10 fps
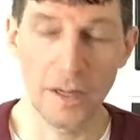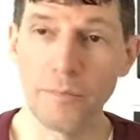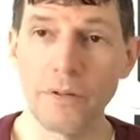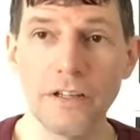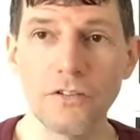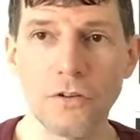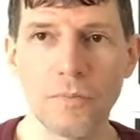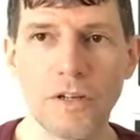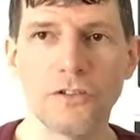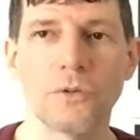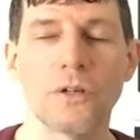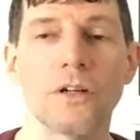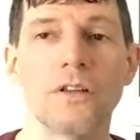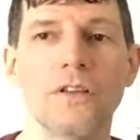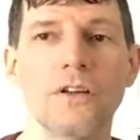And please go to my
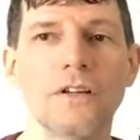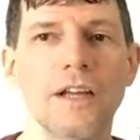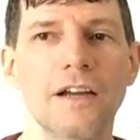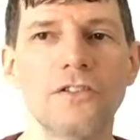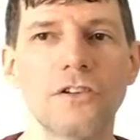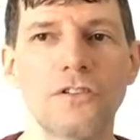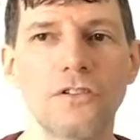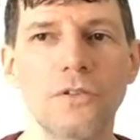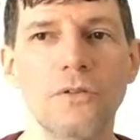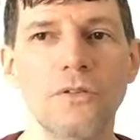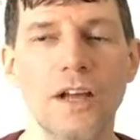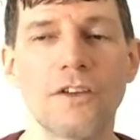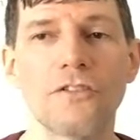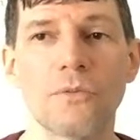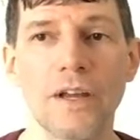store,
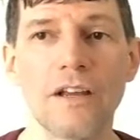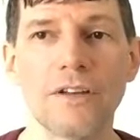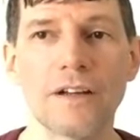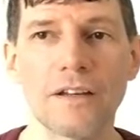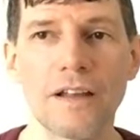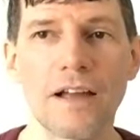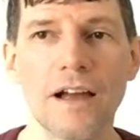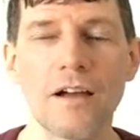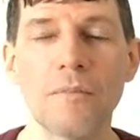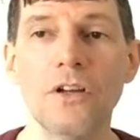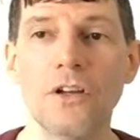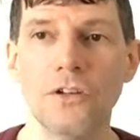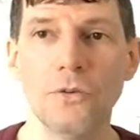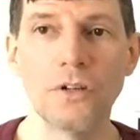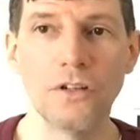the-studio-reykjavik.com.
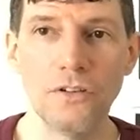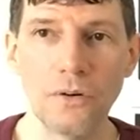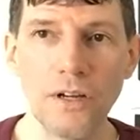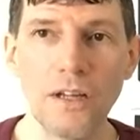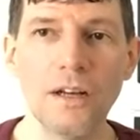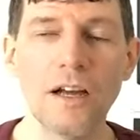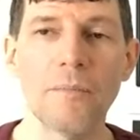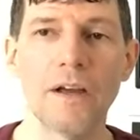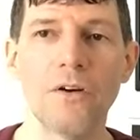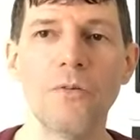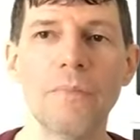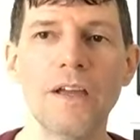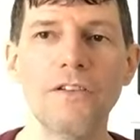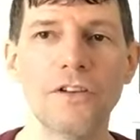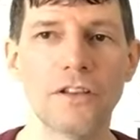You can donate on my
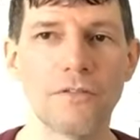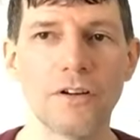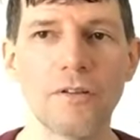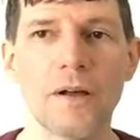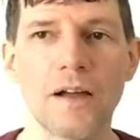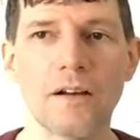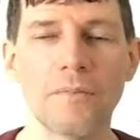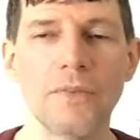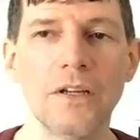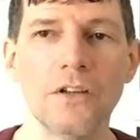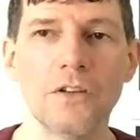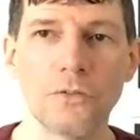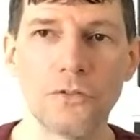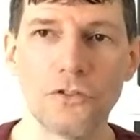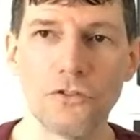homepage at the very bottom
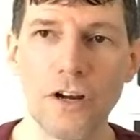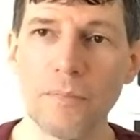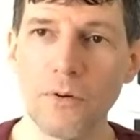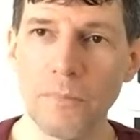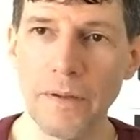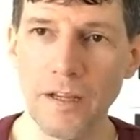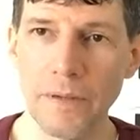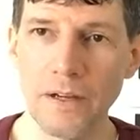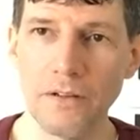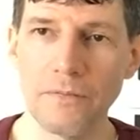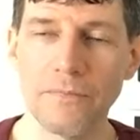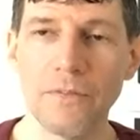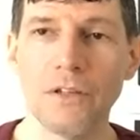through Stripe or PayPal